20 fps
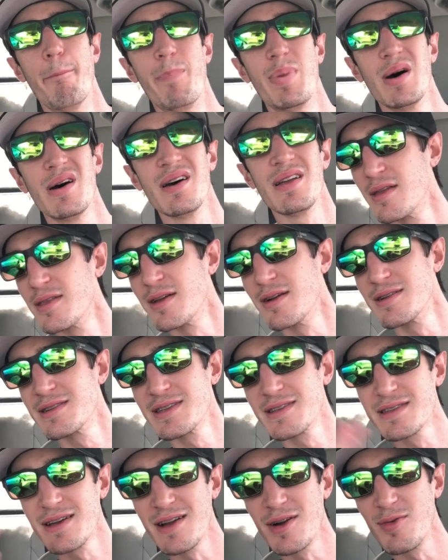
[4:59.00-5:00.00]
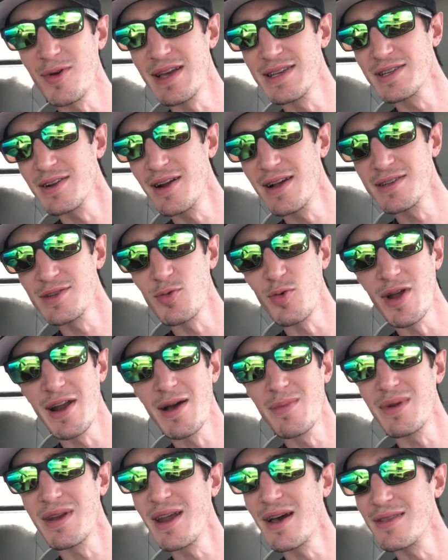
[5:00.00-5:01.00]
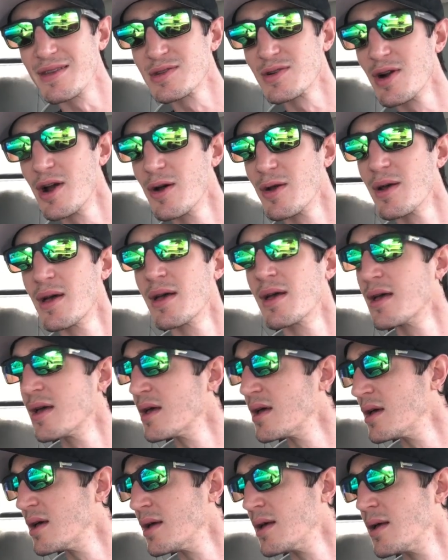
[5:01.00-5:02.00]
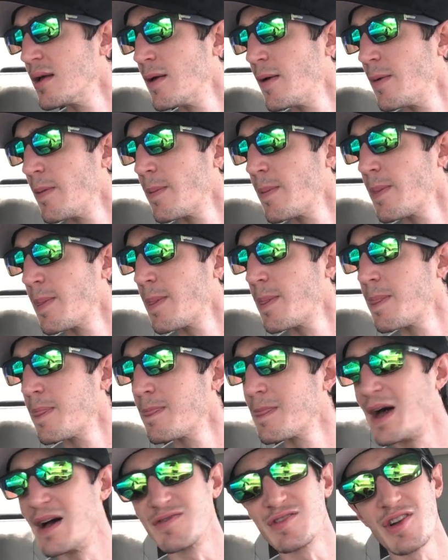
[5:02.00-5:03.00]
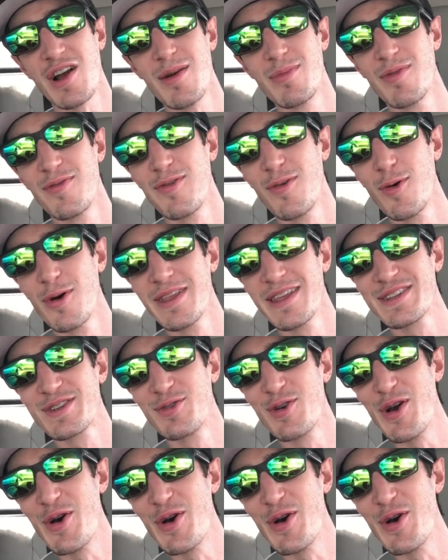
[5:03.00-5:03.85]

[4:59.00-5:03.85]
but there's a ton of restaurants right up and down this road. I've tried before this